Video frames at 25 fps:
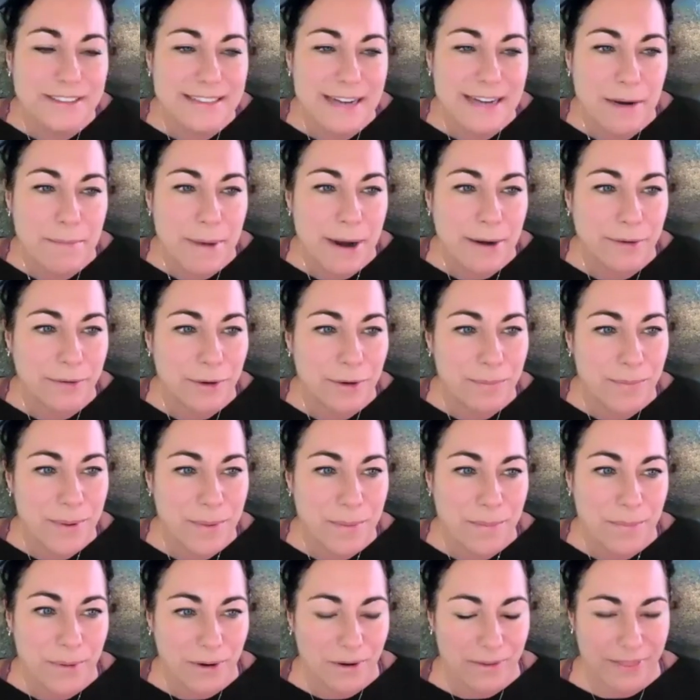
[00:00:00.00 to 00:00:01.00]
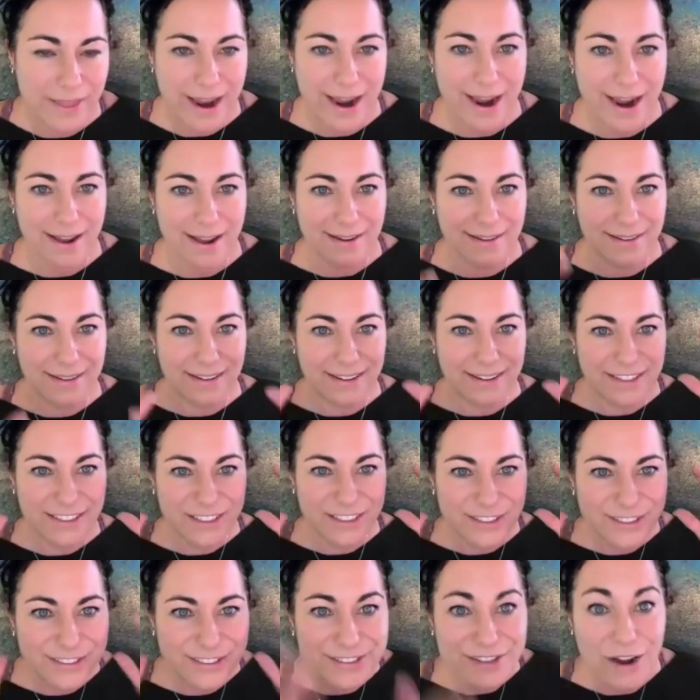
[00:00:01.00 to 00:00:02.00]
time I remember that
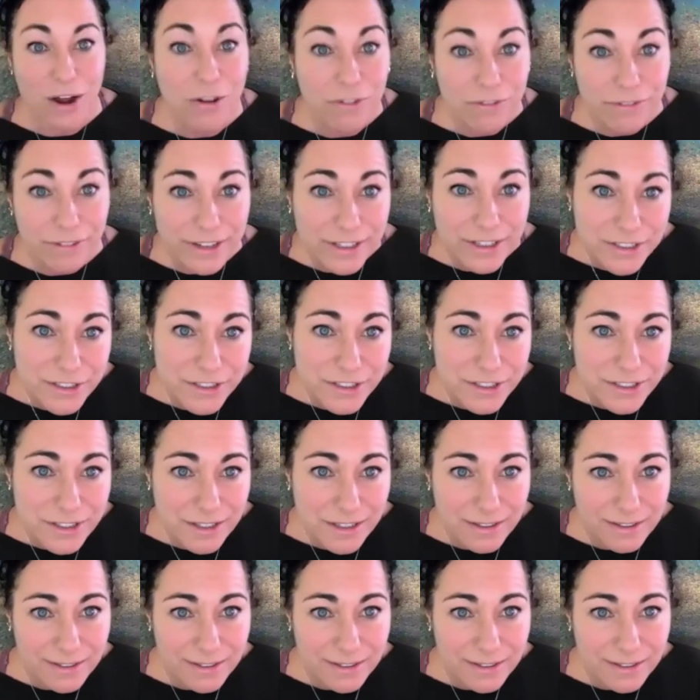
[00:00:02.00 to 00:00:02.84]
selfish.